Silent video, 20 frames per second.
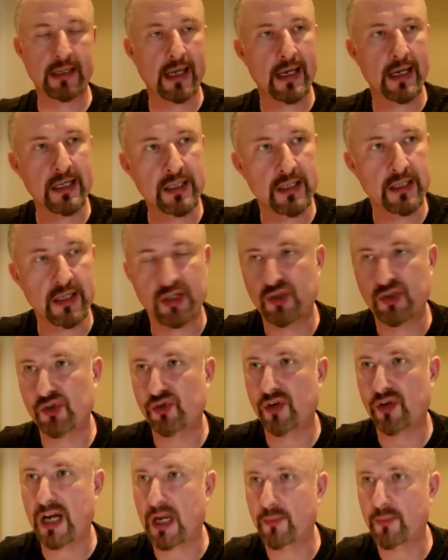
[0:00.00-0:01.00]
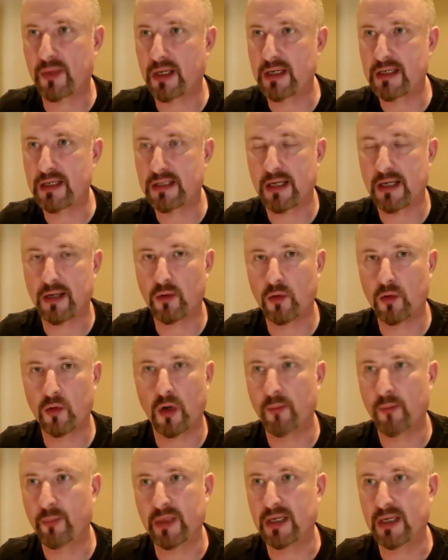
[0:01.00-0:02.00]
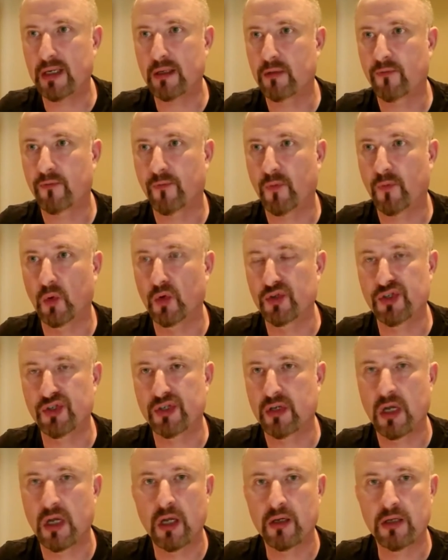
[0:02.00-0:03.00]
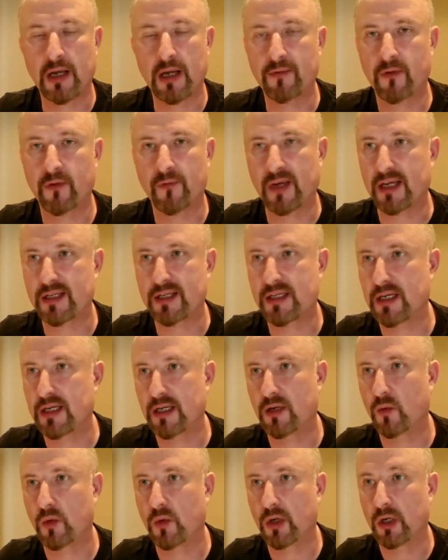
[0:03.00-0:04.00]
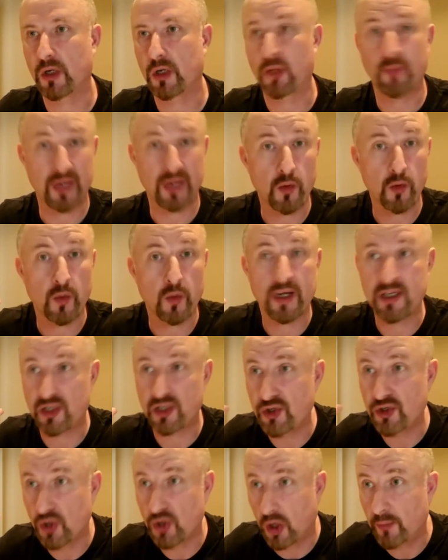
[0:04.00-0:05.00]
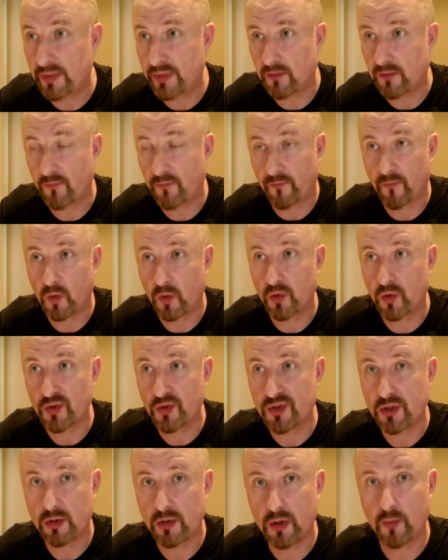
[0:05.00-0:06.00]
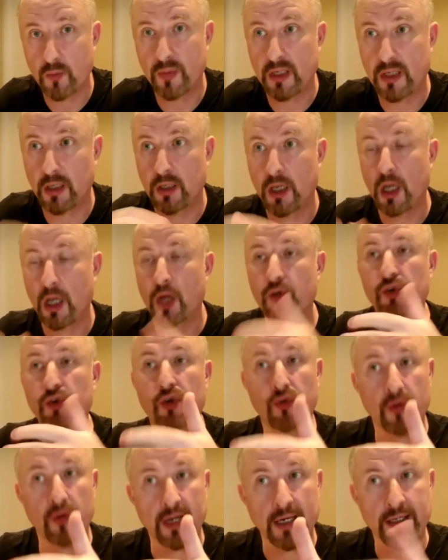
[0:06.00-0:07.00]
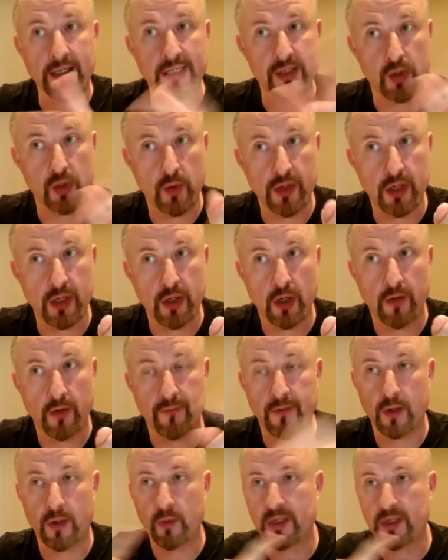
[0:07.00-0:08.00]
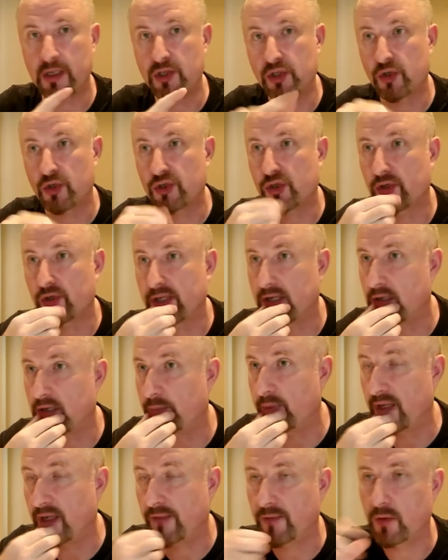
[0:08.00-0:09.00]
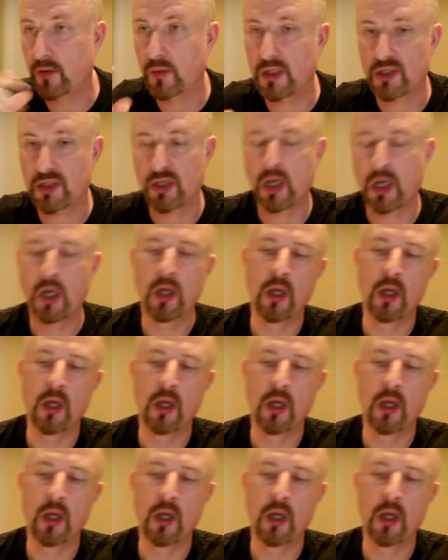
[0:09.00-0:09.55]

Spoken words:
get into this trap that it's like, oh, I'm being forced to have a vaccine at work. By the way, you're not being forced. You're being tricked. It's only an offer. We can touch on that in a bit if you wish.